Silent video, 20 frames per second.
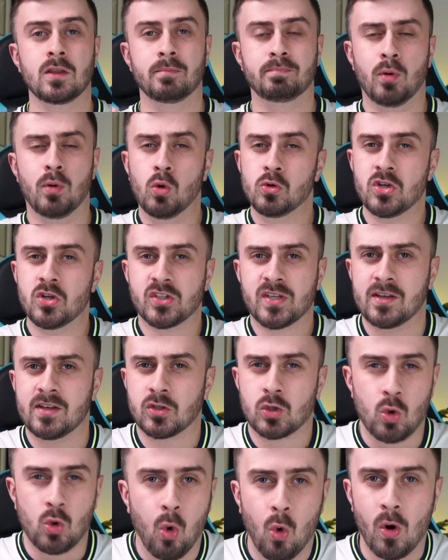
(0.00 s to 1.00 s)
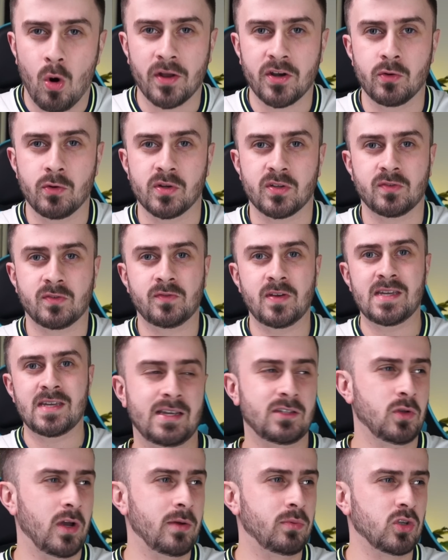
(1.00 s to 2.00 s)
ball just gets caught under his
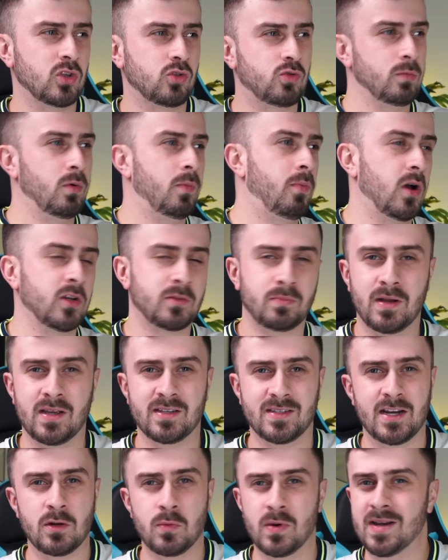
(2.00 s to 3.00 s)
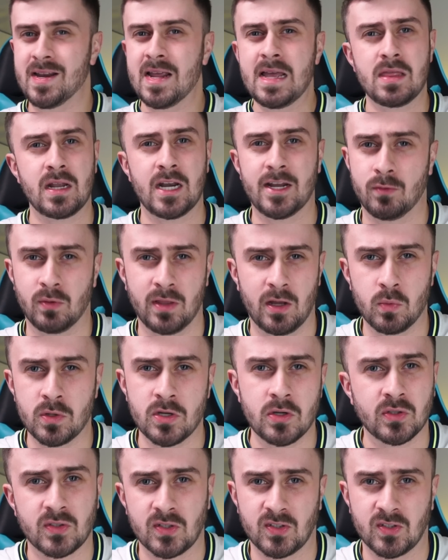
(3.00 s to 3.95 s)
feet. He's not able to dribble past players anywhere near the level that we're used to